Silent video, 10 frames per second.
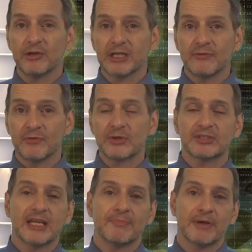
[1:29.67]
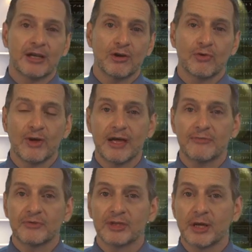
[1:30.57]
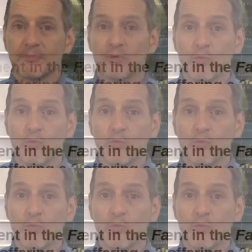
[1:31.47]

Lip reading: looking first at paragraph number